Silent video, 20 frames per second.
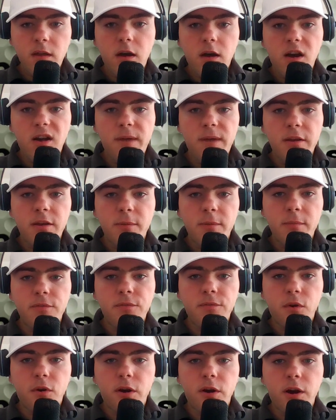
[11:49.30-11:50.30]
At
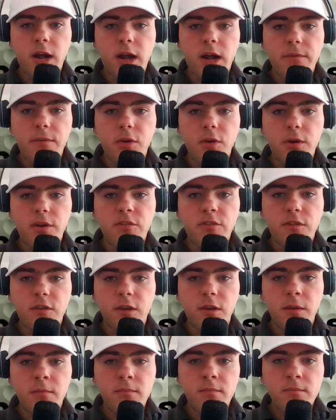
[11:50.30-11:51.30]
number 4, I have
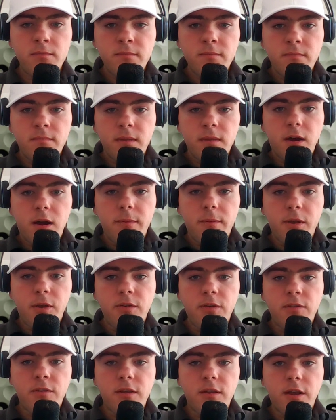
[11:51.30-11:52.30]
USC.
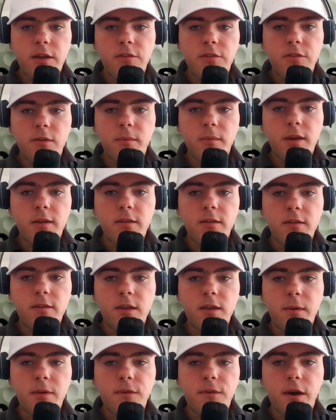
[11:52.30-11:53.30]
USC last year made it to the
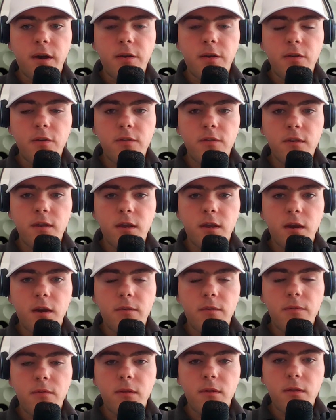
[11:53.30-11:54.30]
semifinals
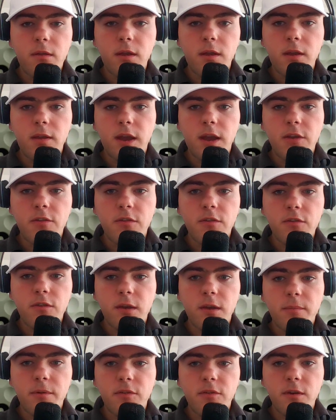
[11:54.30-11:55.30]
of the national
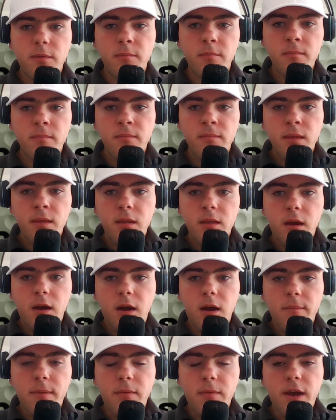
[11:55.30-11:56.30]
championship
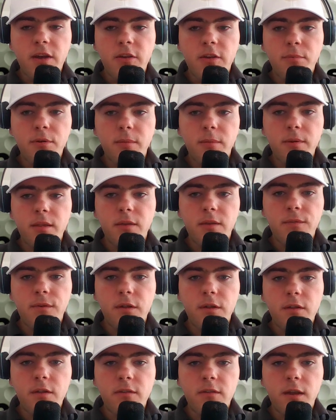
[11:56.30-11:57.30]
in match play, but they
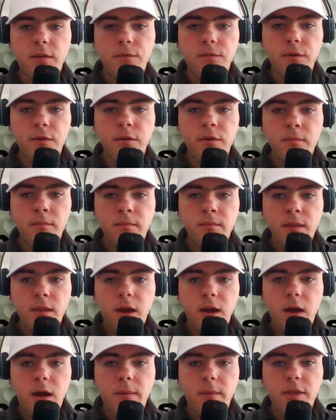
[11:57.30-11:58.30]
fell to Stanford.
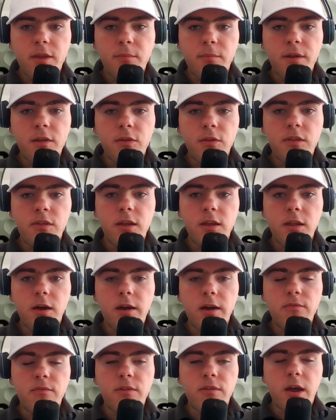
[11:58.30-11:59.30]
They'll be losing a
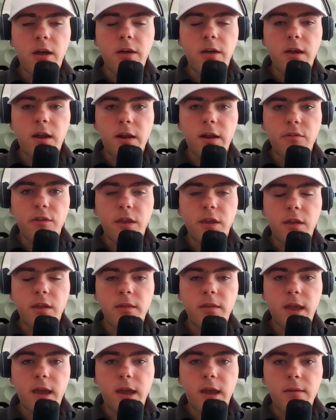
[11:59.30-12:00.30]
lot of talent. I think
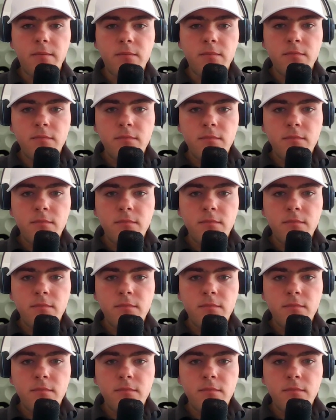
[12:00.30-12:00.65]
that